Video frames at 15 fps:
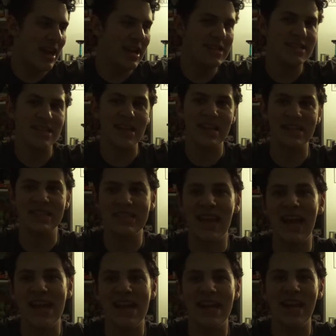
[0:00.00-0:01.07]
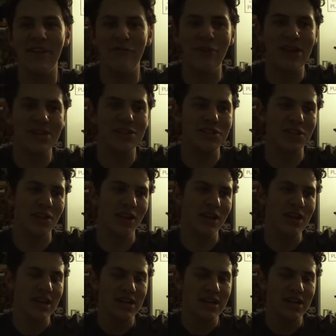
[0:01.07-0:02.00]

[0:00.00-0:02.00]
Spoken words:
And it's an exciting adventure